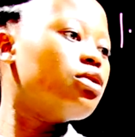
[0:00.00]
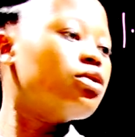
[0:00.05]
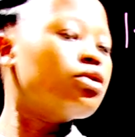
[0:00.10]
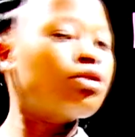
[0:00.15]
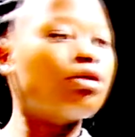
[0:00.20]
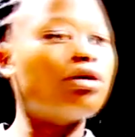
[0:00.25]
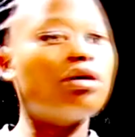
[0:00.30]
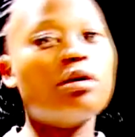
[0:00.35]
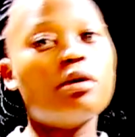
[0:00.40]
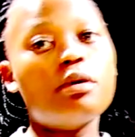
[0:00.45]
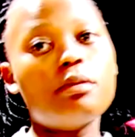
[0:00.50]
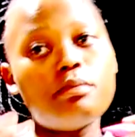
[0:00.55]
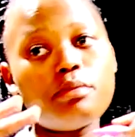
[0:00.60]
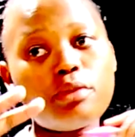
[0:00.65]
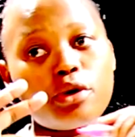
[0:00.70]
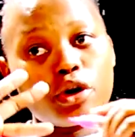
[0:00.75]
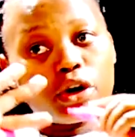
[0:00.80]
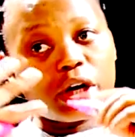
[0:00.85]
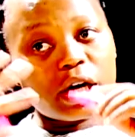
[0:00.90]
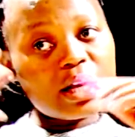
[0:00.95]
So
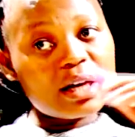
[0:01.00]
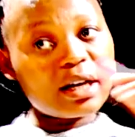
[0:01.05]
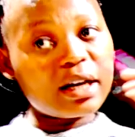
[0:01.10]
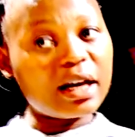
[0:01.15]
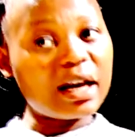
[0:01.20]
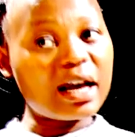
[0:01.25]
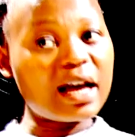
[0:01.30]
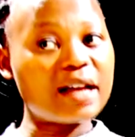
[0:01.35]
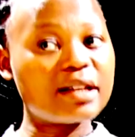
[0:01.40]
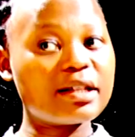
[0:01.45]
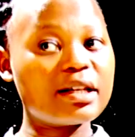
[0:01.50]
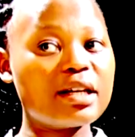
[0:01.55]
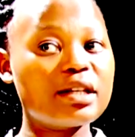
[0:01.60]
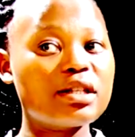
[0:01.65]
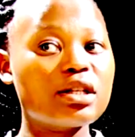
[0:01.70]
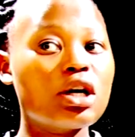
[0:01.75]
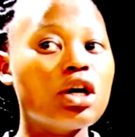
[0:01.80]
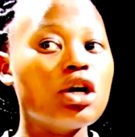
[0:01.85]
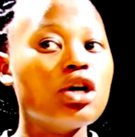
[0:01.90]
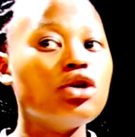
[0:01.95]
broken
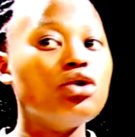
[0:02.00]
glasses,